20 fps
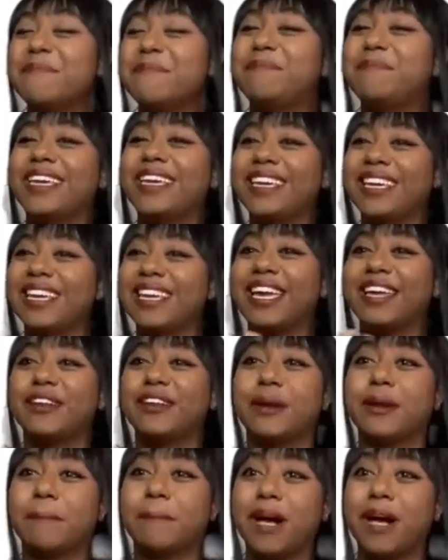being in
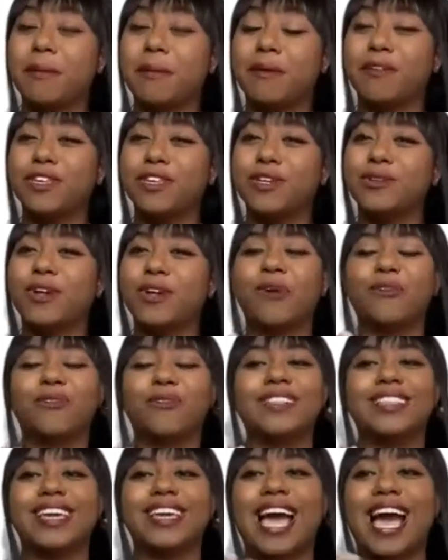your bubble, you don't
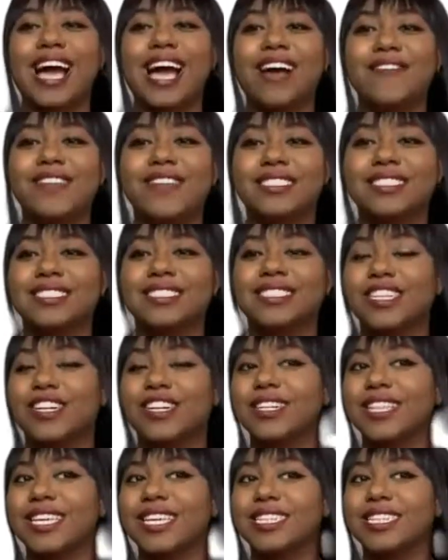really have
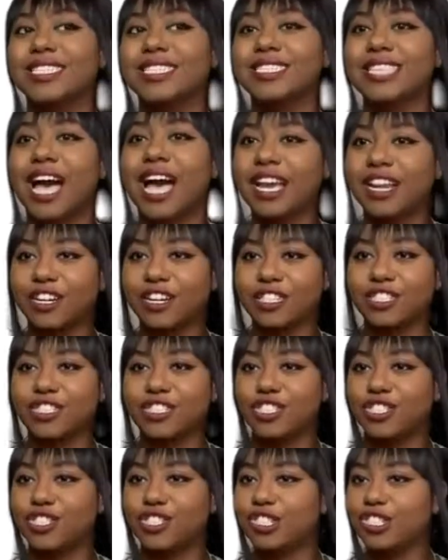necessarily a desire
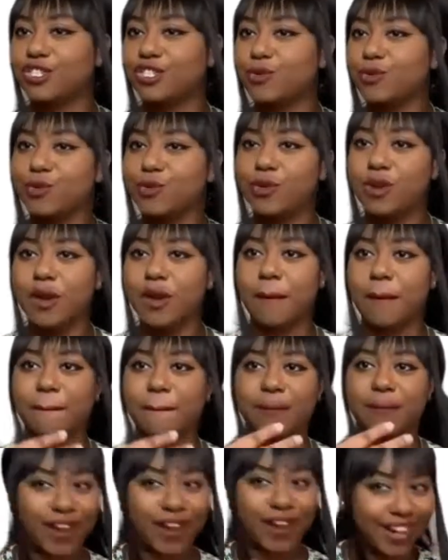to
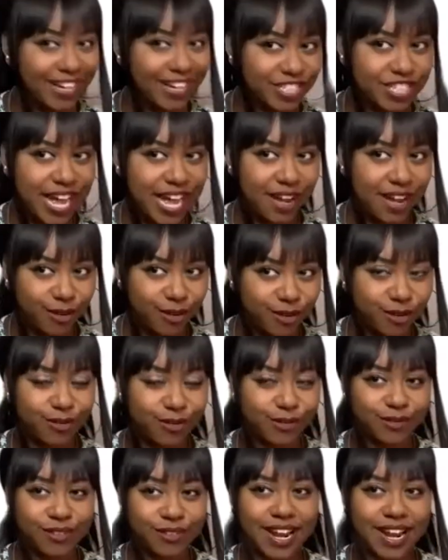branch
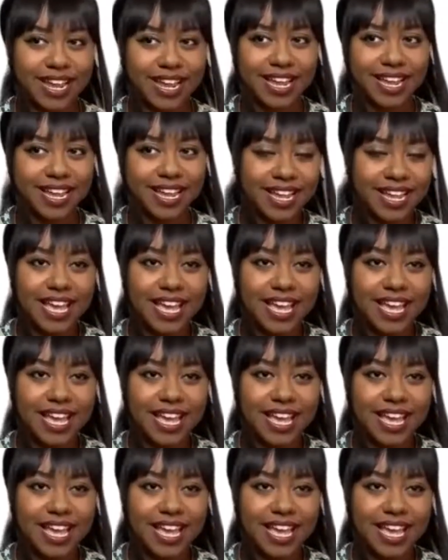out, right?